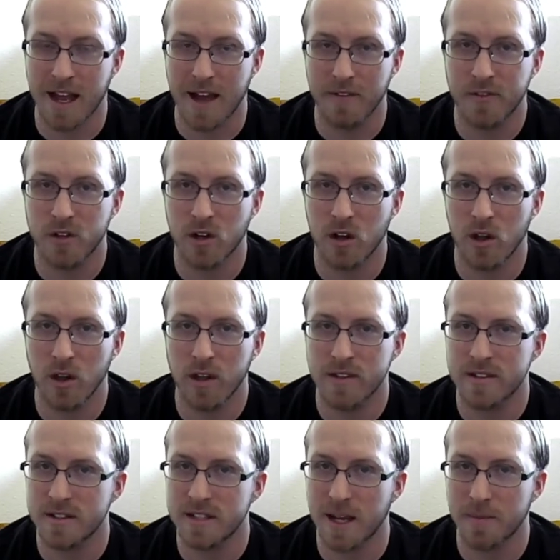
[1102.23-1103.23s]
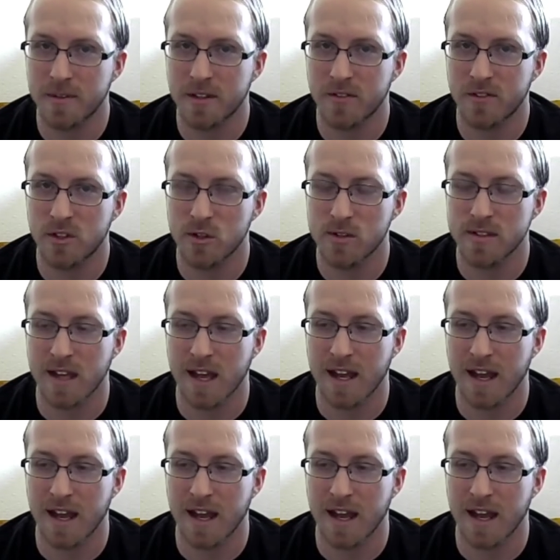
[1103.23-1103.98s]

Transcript: after all these attempts of suicide,